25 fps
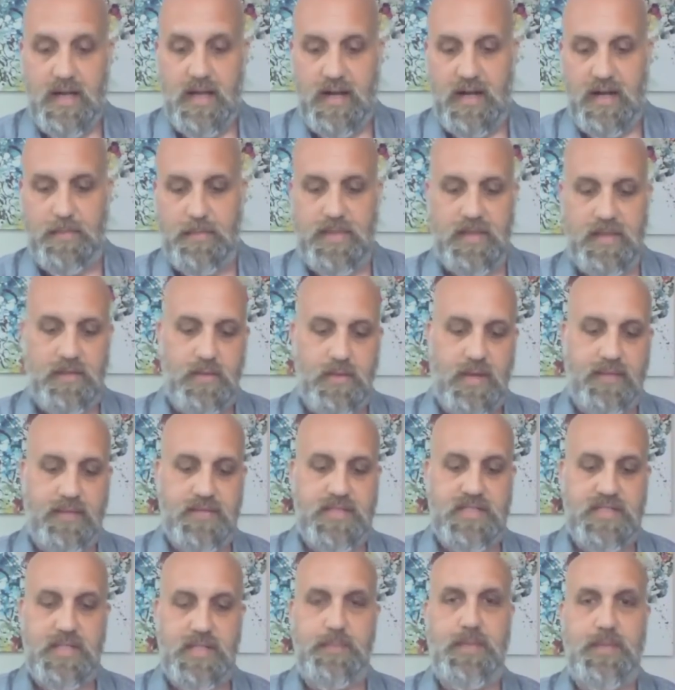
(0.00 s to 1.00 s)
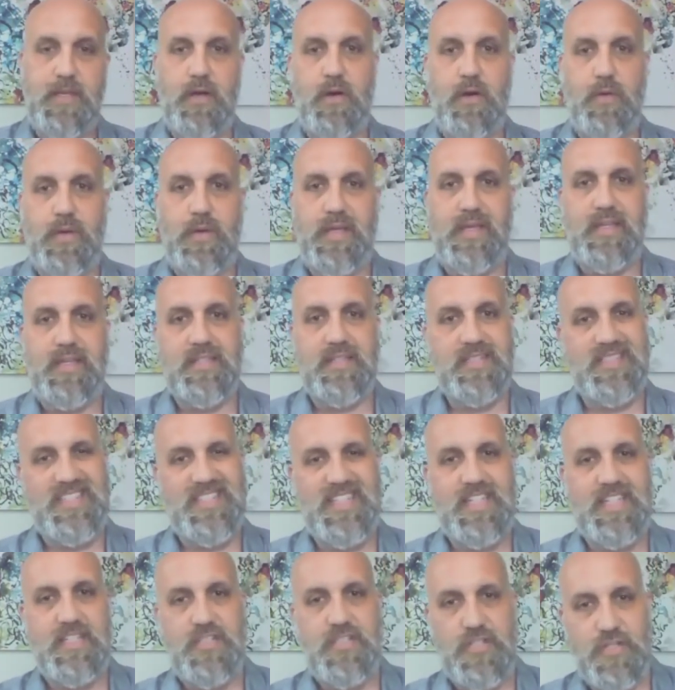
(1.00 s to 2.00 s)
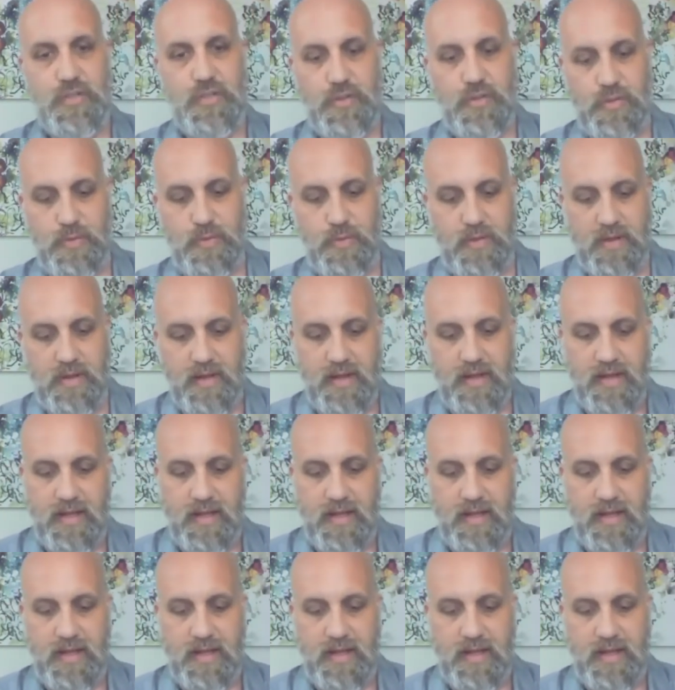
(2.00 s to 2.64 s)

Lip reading: And then you have CBOE C2,